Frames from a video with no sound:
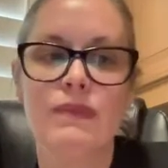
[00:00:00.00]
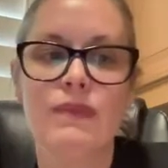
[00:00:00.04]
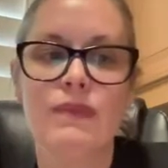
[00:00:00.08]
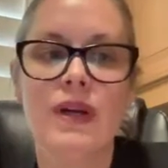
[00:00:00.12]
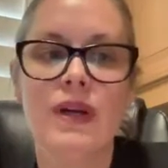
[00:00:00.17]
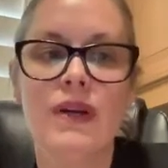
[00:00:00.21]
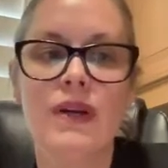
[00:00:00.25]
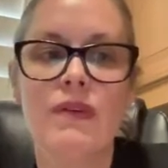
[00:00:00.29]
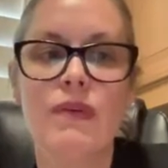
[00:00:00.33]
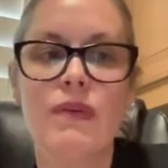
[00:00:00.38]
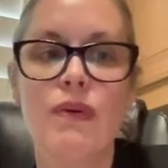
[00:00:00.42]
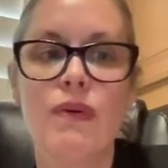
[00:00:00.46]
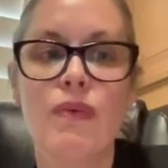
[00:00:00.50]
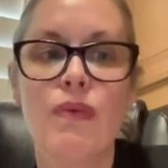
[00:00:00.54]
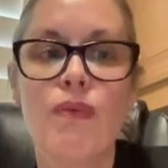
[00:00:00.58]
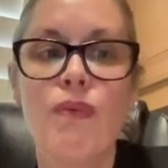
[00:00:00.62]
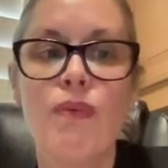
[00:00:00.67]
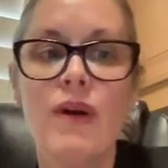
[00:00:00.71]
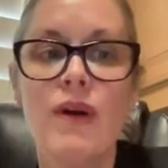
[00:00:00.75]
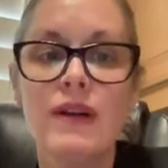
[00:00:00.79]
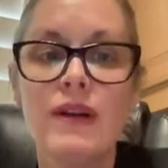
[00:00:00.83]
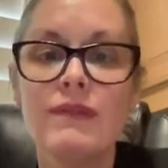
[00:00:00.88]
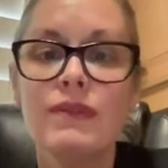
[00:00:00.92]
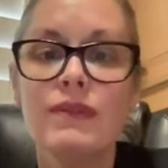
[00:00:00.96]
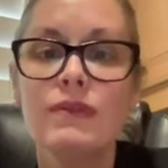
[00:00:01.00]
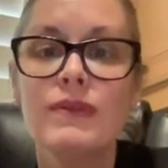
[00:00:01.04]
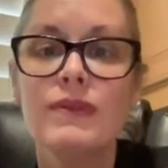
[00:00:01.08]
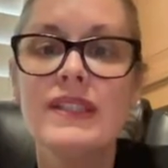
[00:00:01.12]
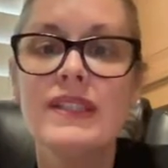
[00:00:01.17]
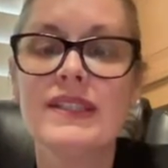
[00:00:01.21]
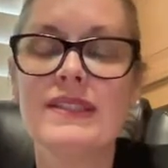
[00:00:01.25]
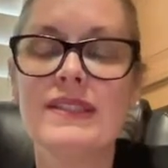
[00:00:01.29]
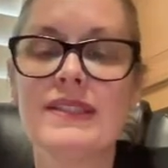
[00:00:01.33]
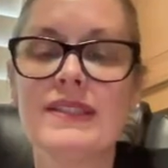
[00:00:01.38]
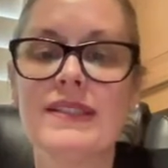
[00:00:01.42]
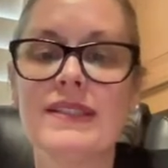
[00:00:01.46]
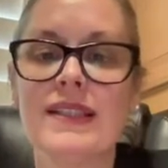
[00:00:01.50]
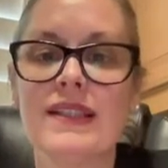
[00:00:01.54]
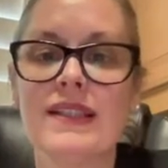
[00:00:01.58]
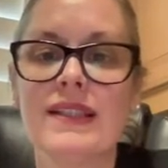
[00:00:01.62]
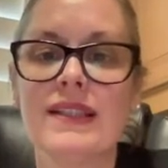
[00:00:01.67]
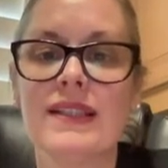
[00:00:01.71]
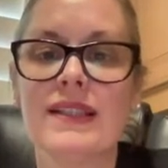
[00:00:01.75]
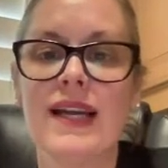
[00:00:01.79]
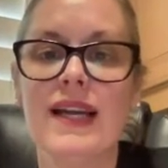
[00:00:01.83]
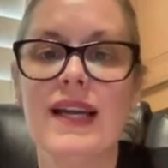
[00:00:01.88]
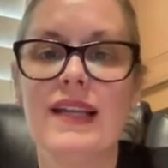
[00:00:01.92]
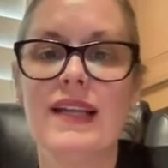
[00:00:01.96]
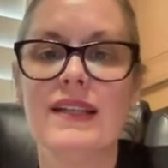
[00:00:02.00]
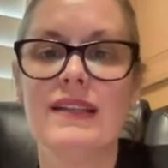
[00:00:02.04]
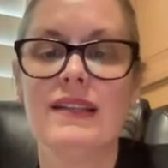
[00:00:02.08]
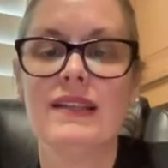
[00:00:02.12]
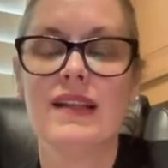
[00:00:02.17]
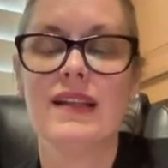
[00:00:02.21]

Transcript: Well, one of the ways that